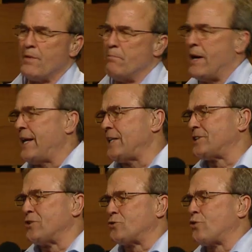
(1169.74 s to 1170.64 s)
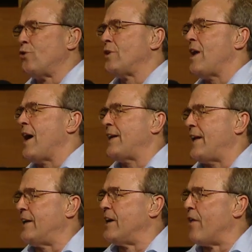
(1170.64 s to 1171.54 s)
But he's the true light
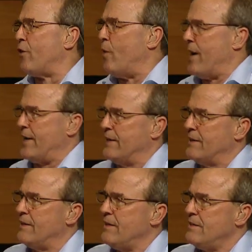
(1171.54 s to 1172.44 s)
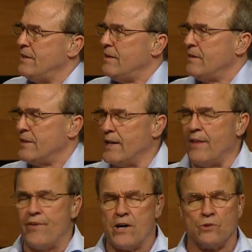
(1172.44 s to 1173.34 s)
in another way. That
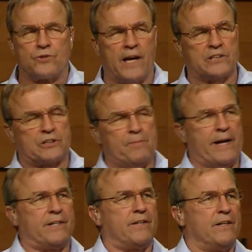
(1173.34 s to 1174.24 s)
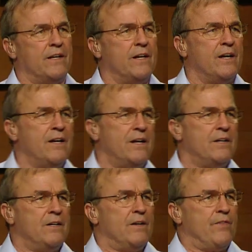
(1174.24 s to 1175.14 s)
in the Old Testament,
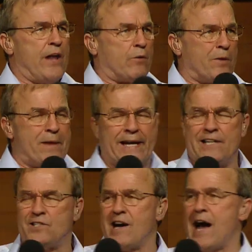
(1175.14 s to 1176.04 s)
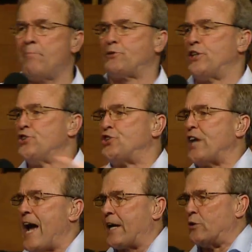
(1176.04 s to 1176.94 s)
there were many types and
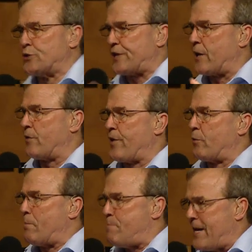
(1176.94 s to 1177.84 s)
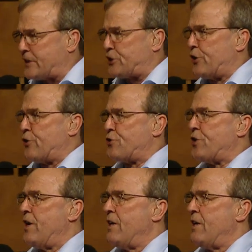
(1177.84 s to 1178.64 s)
shadows, there, there were pictures